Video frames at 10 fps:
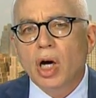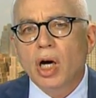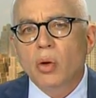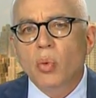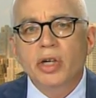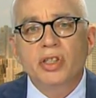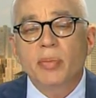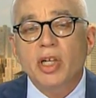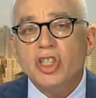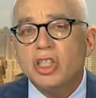once
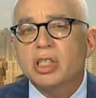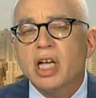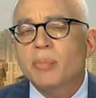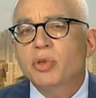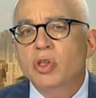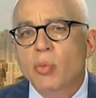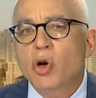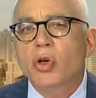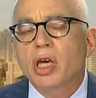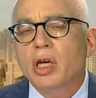about she stopped
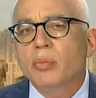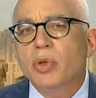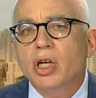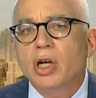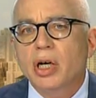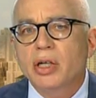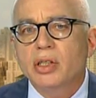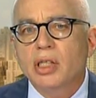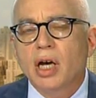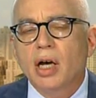smoking because